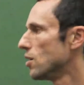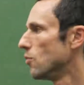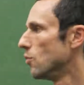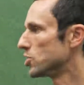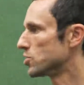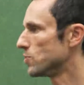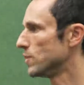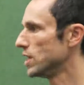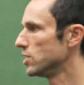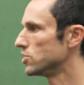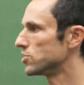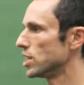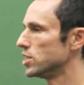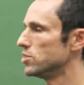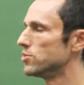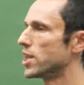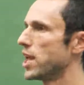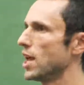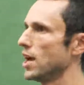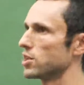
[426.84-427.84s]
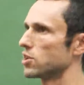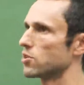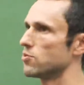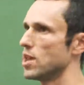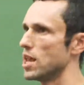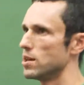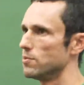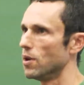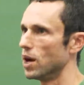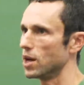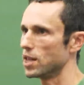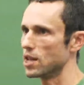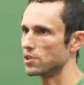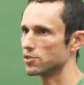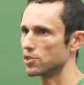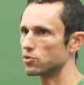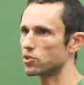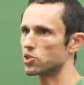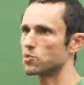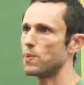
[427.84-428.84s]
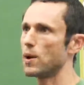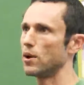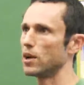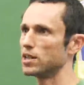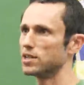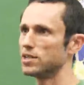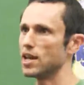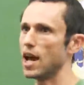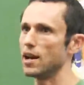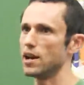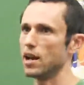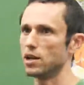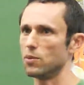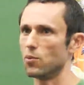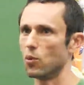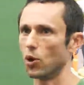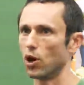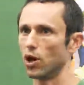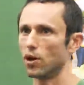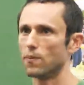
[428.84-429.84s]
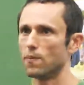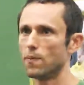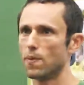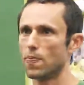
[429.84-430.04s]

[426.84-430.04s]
which means that you can't create money as interest-bearing debt anymore.